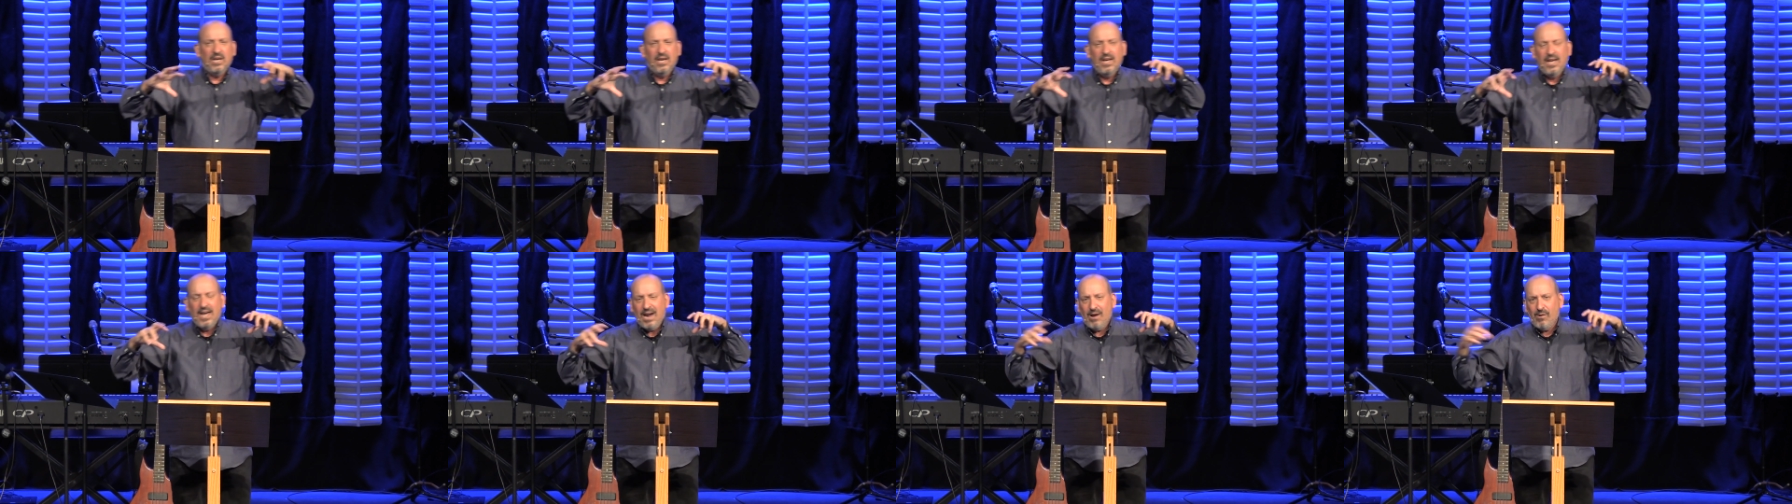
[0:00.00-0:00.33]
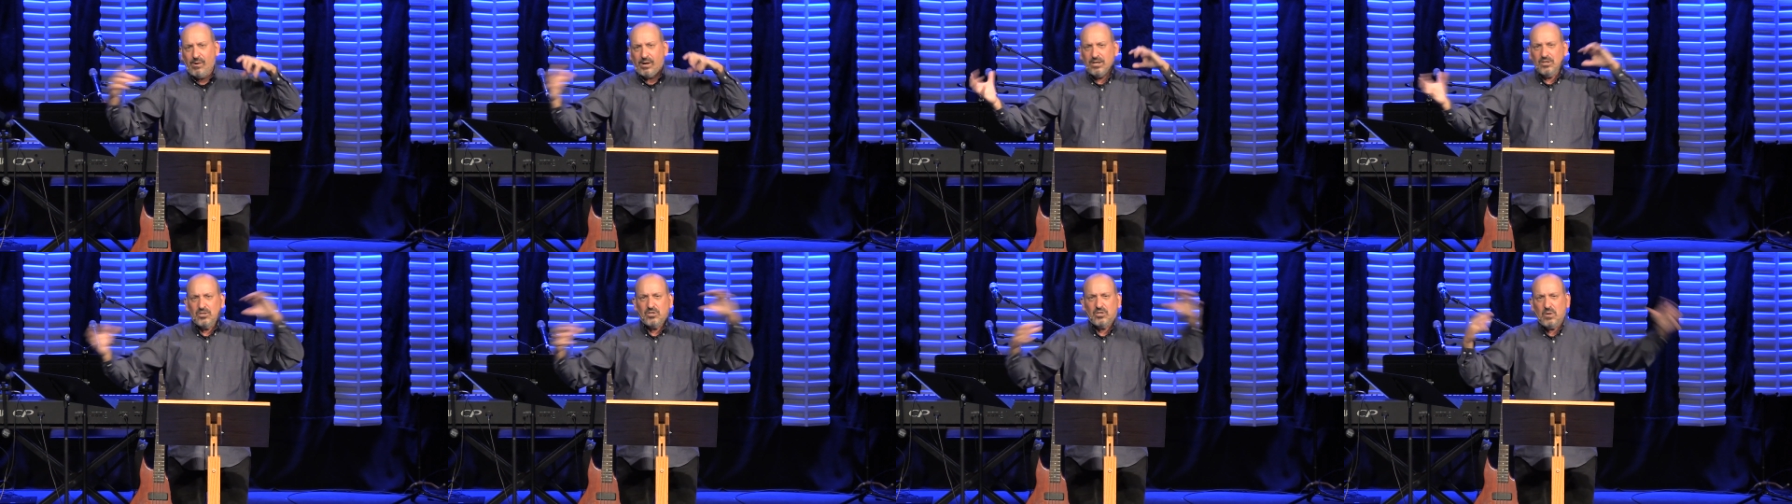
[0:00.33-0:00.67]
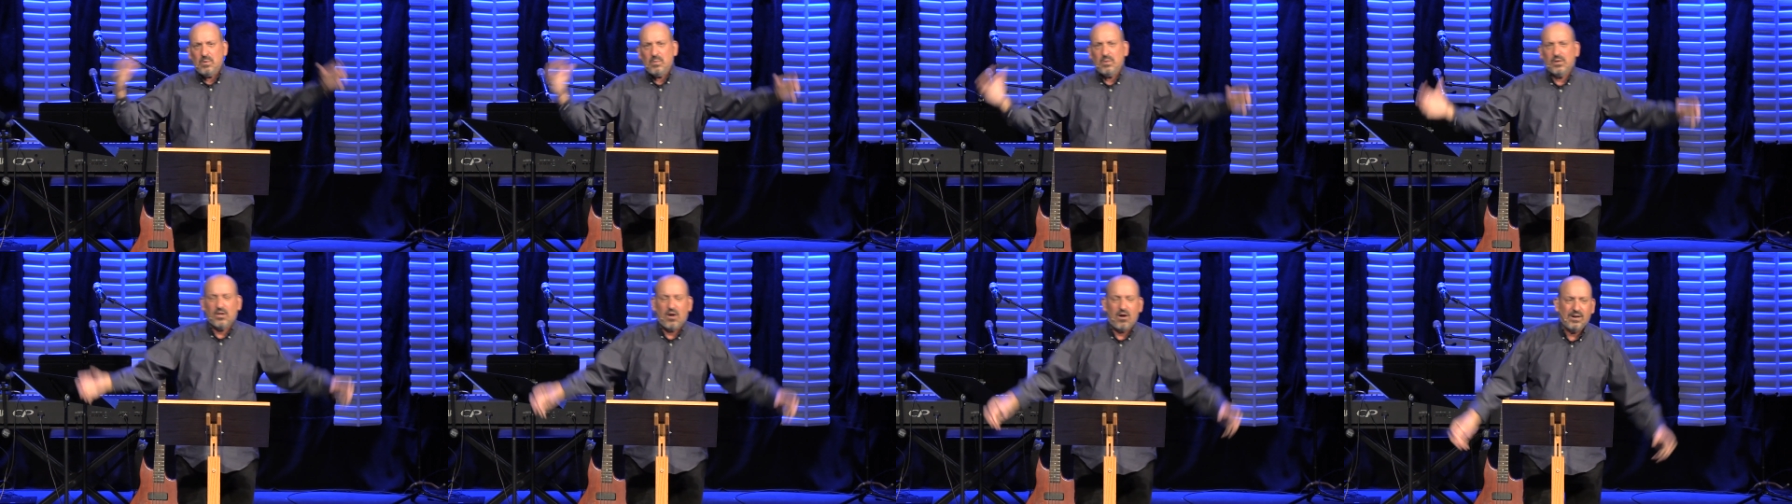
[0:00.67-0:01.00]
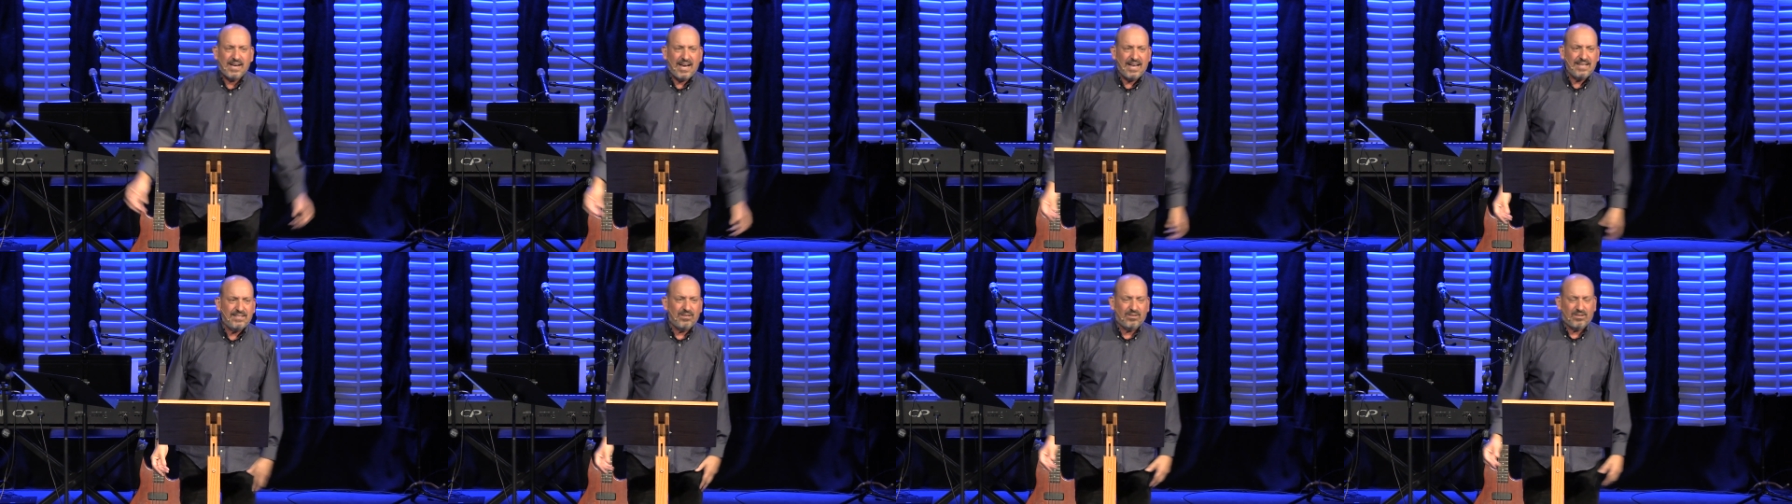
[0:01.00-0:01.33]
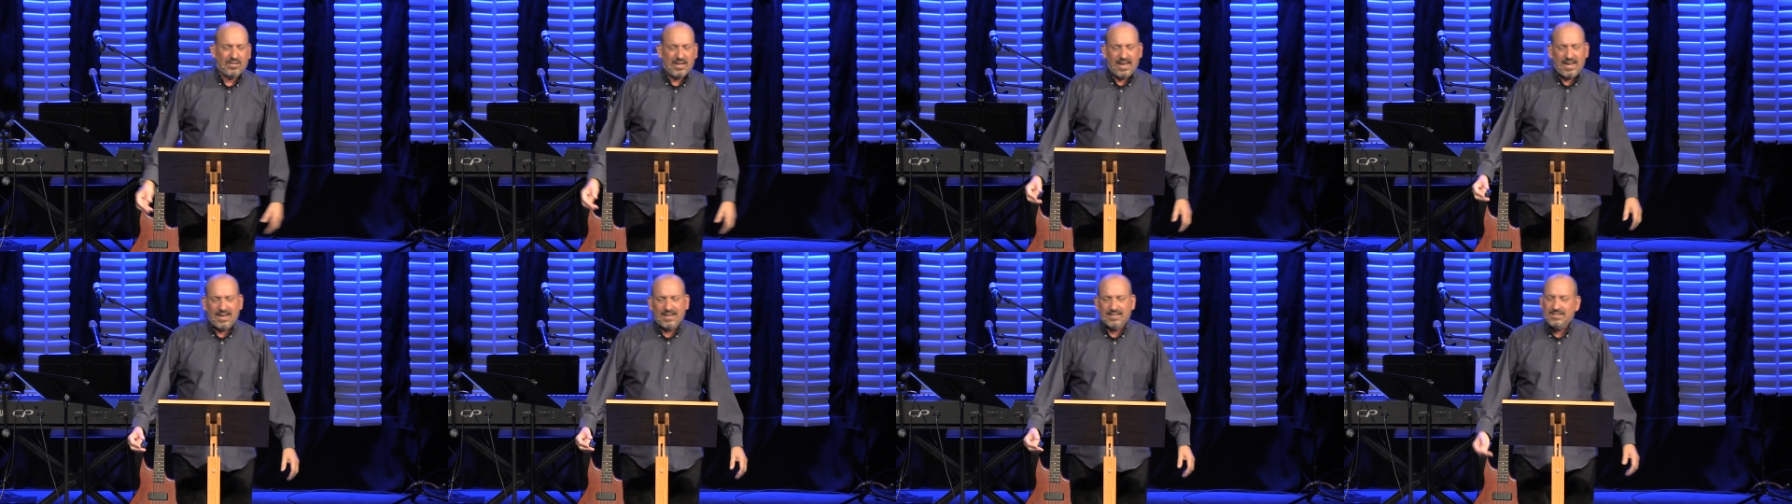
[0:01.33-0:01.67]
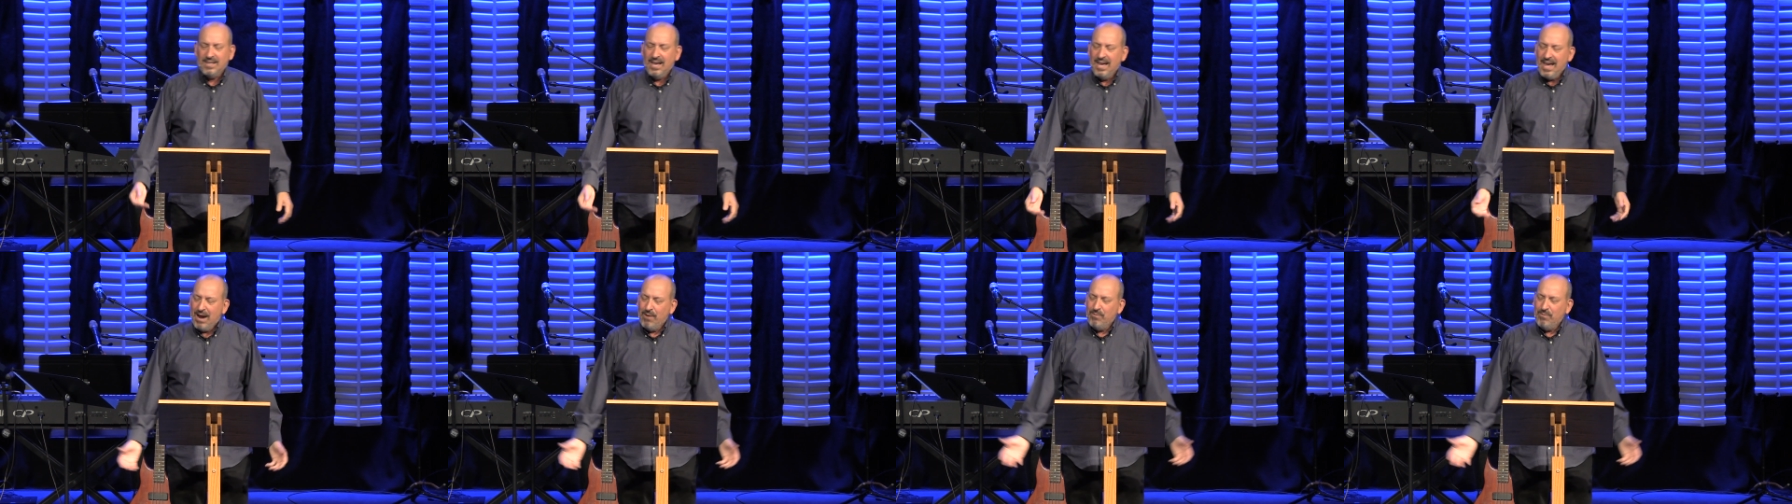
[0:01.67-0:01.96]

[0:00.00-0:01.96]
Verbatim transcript: and we're consumed with all kinds of things and